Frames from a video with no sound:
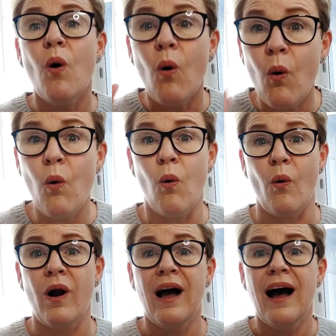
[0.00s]

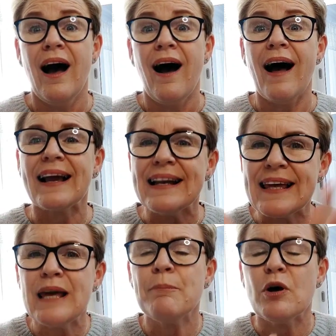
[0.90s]
or I can keep